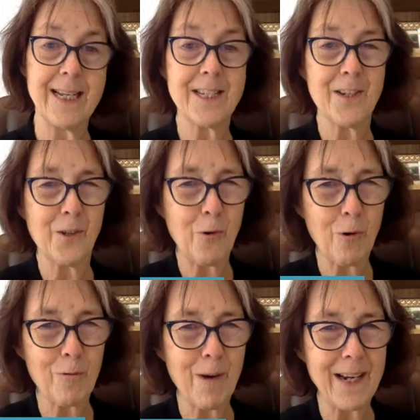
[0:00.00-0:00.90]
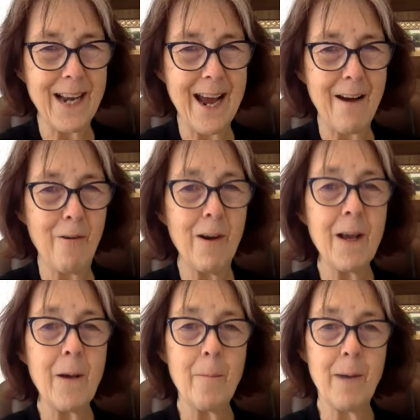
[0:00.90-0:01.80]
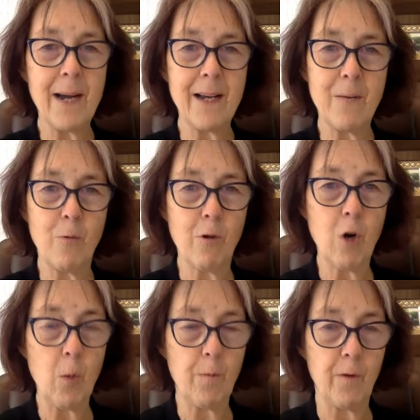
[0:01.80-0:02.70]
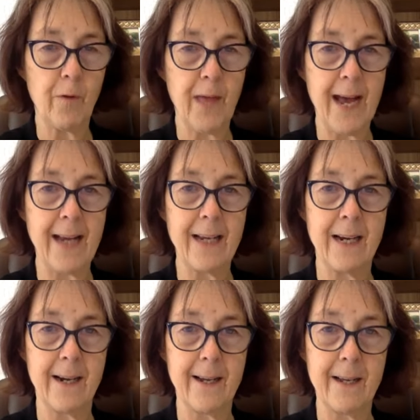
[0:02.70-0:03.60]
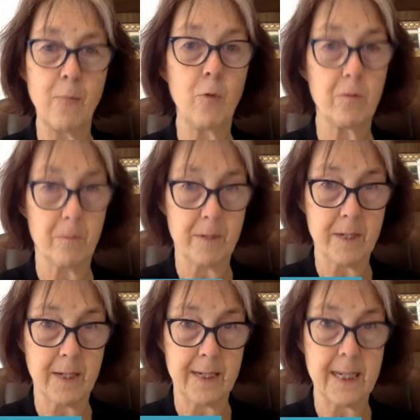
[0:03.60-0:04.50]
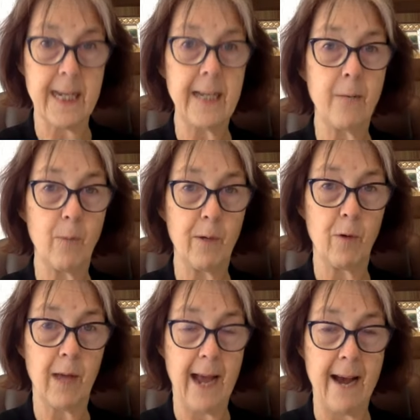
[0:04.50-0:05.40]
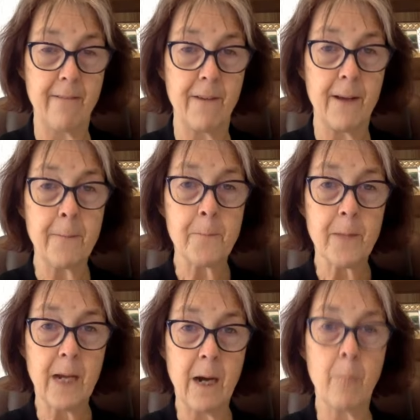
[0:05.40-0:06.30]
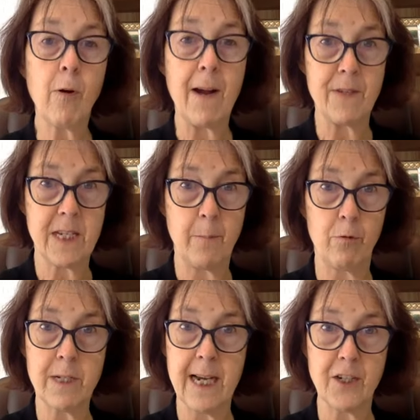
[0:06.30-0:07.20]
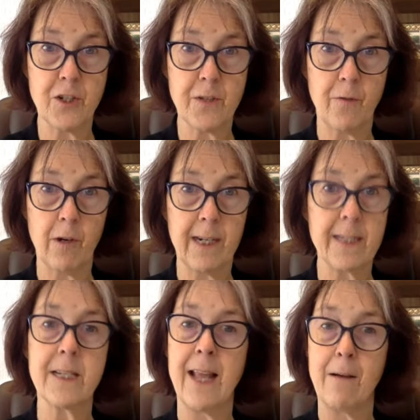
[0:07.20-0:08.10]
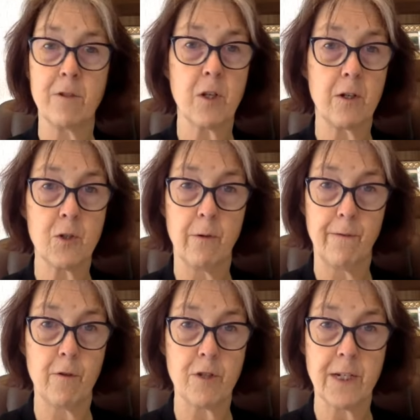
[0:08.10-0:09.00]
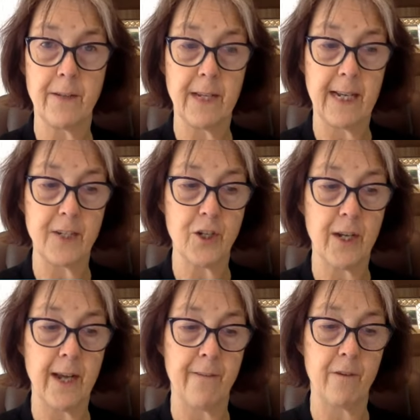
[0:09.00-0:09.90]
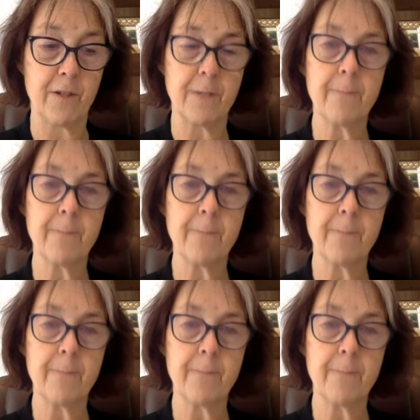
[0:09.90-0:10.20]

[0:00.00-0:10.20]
It's in court right now, but we're hopeful that uh, it will succeed and we will have um, privacy protections for our kids. And that was also a first in the nation effort.